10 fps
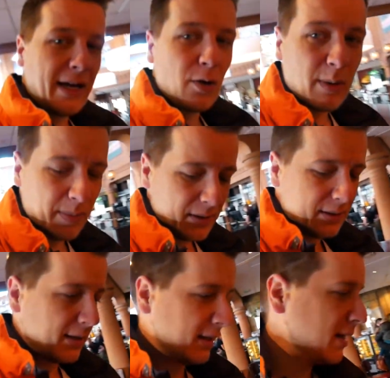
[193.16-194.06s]
I know my
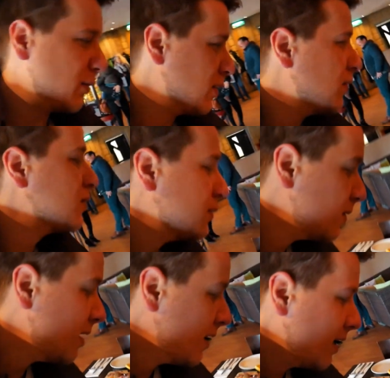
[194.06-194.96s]
parents said that they were going to
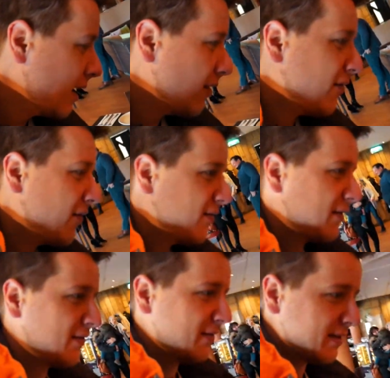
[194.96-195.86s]
have
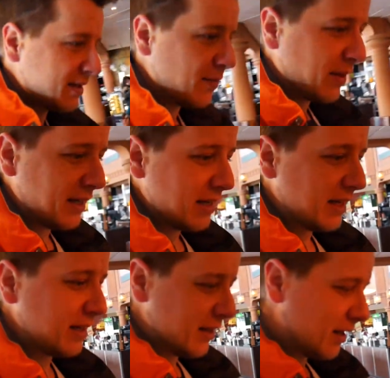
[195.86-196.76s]
something
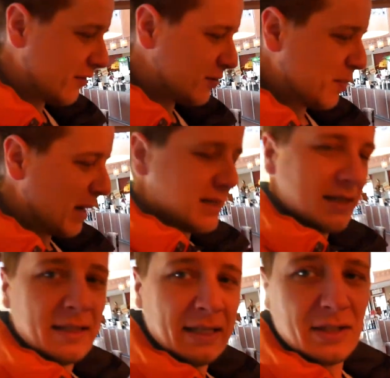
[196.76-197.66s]
like a lot of spices
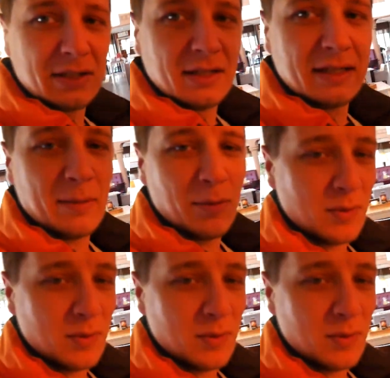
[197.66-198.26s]
and dishes on the table